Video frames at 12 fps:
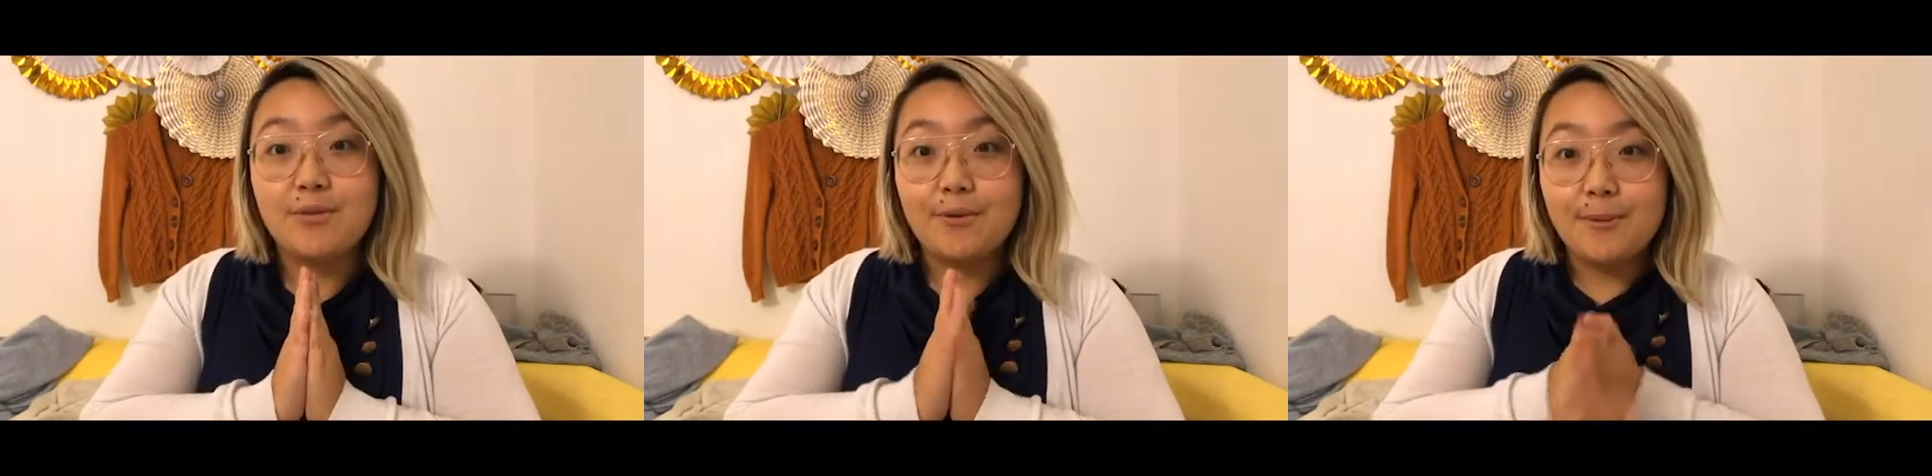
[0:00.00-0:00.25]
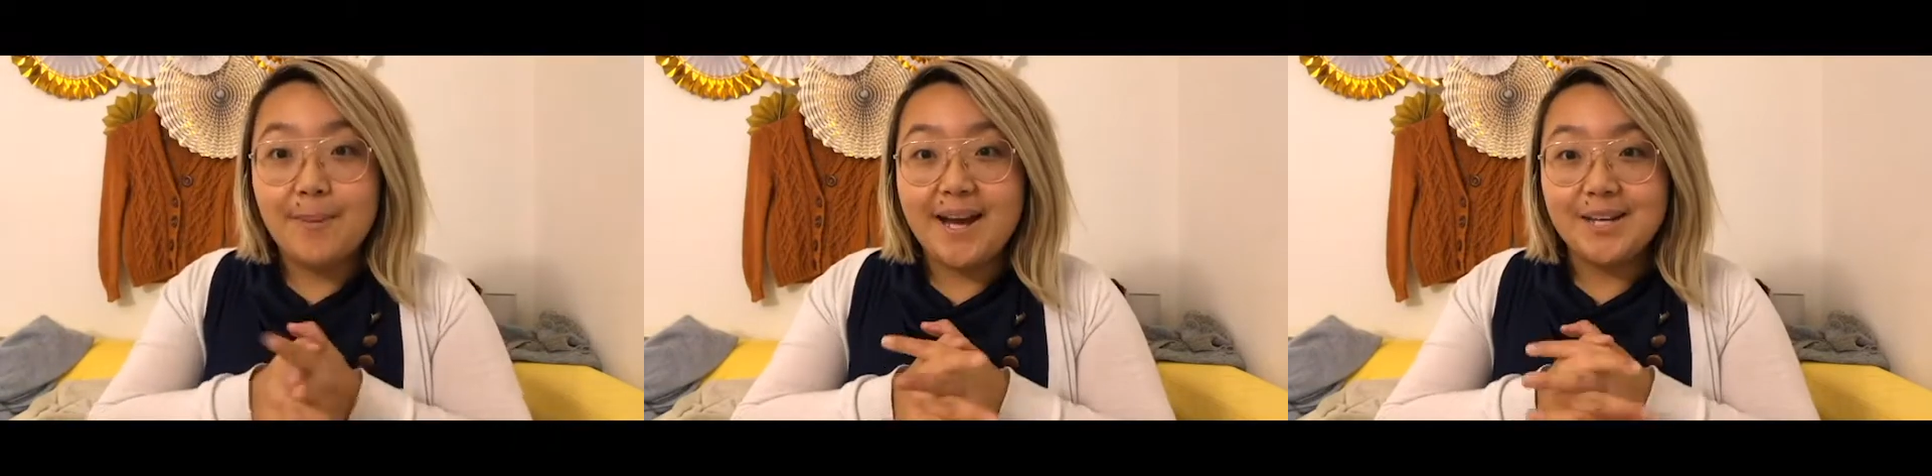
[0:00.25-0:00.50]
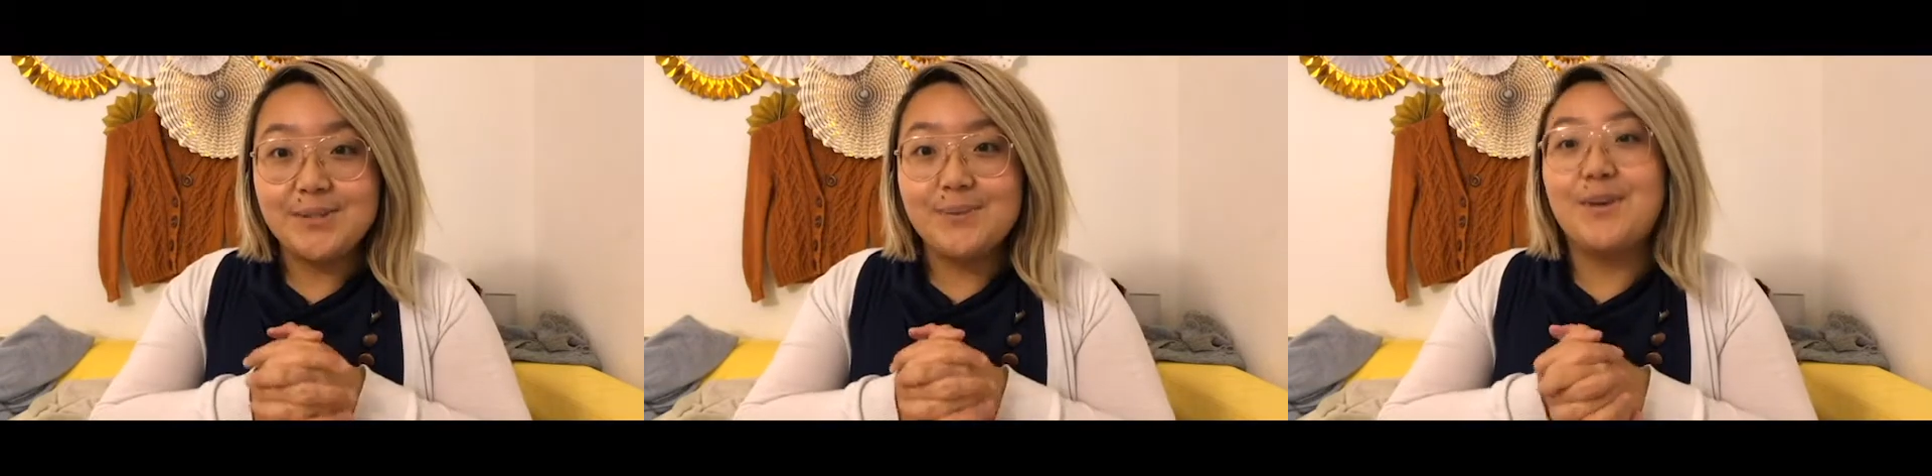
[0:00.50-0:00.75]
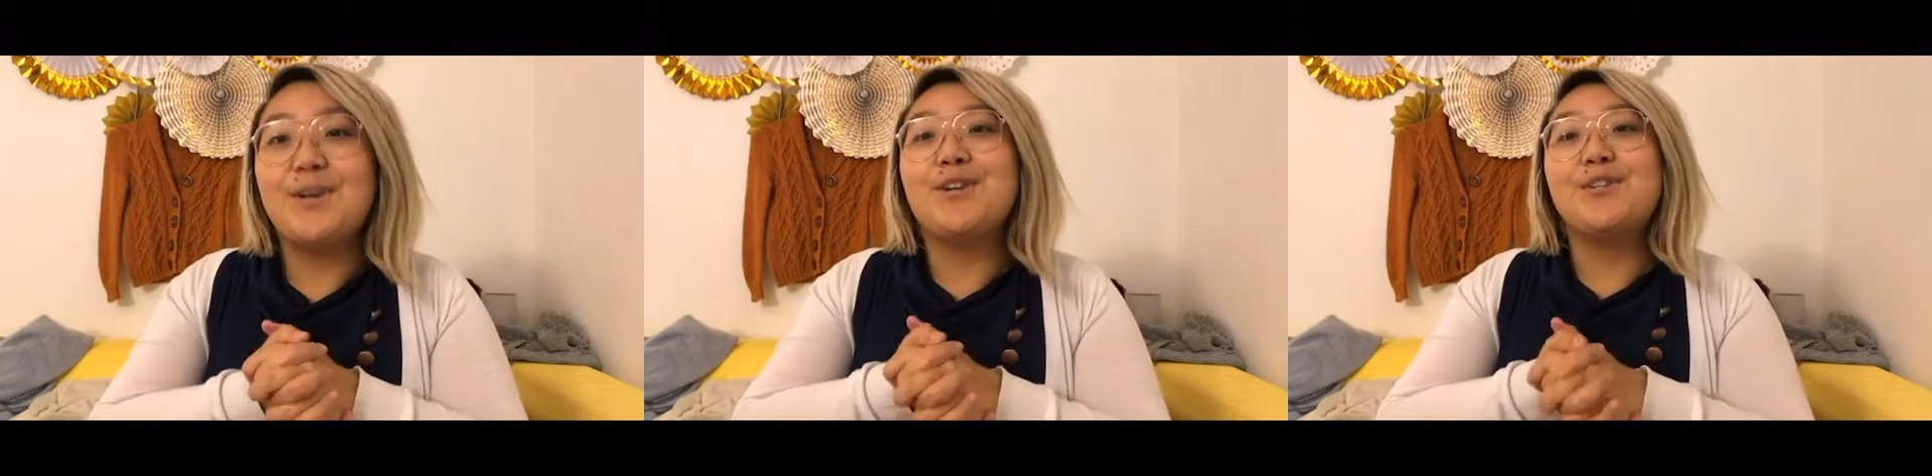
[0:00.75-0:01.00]
throwback
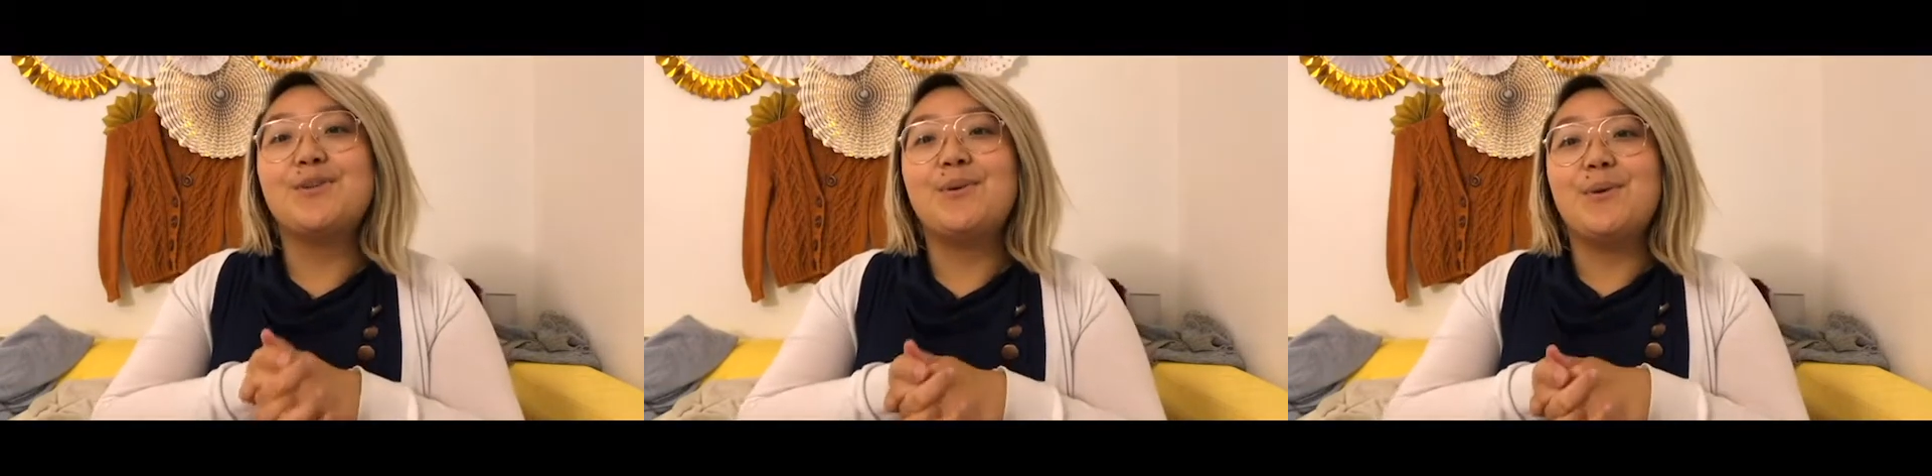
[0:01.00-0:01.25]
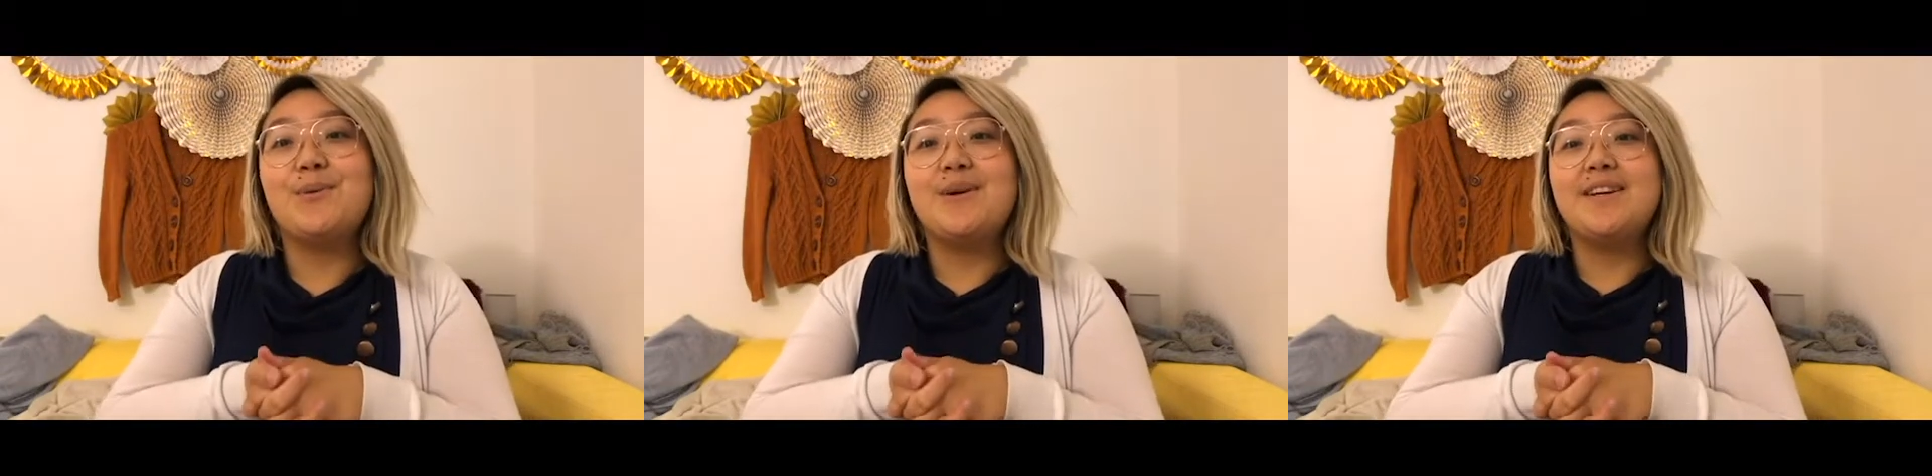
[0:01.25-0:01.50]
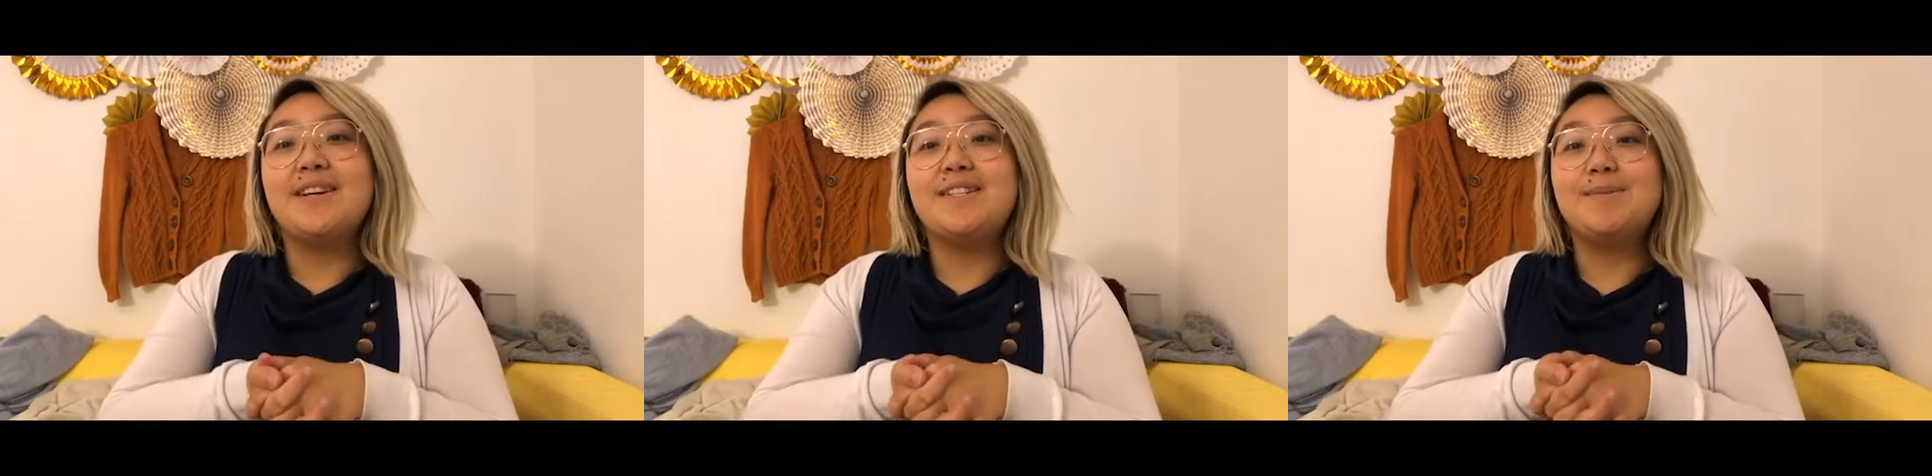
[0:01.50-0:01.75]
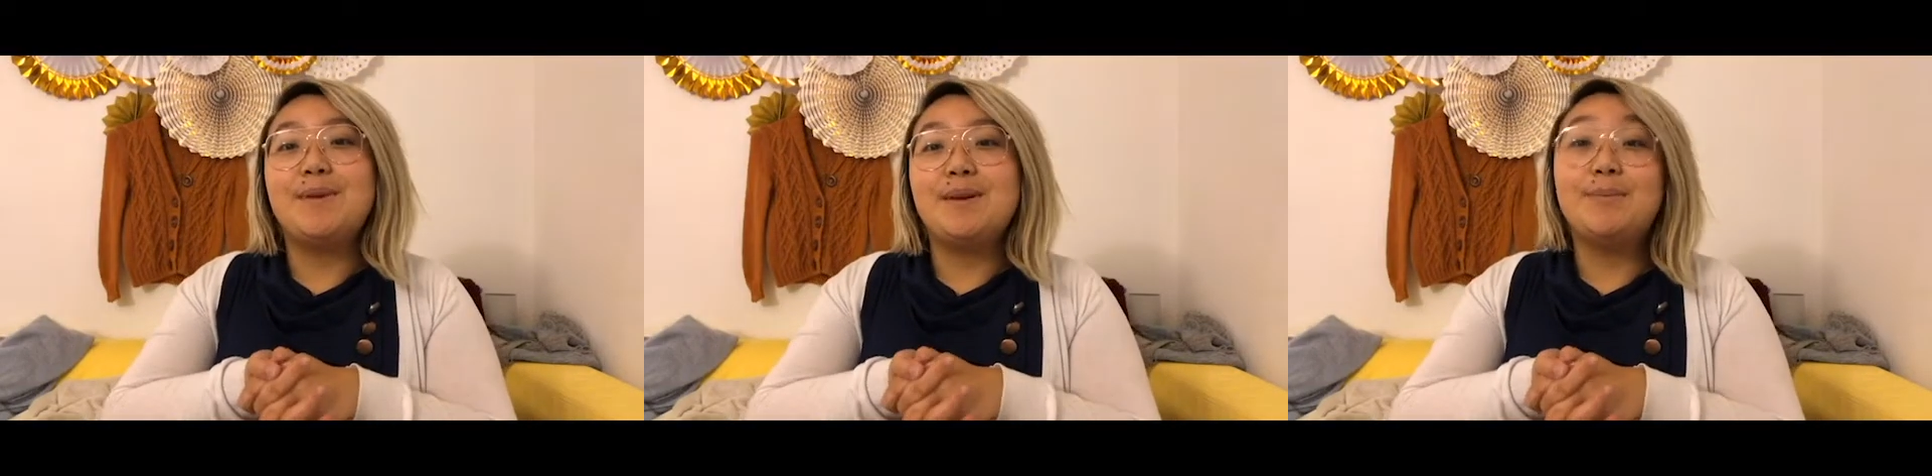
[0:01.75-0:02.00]
sweater, so I wanted
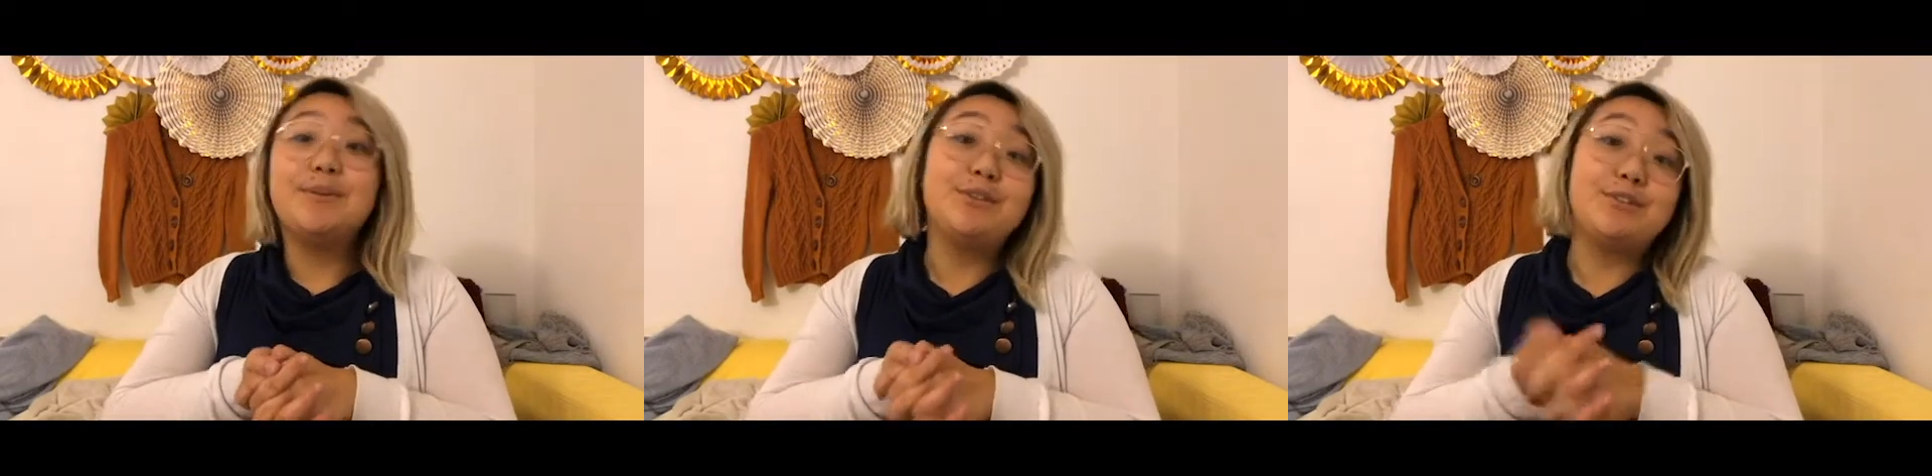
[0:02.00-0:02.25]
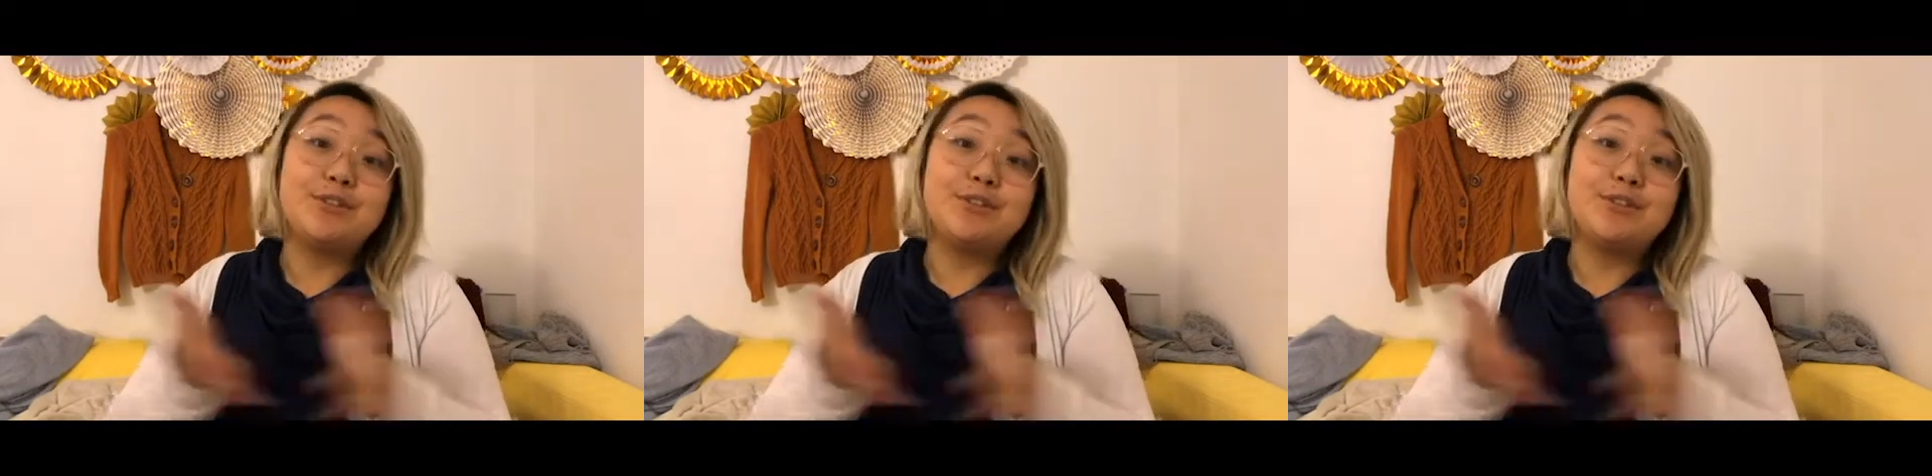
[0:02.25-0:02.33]
to be able to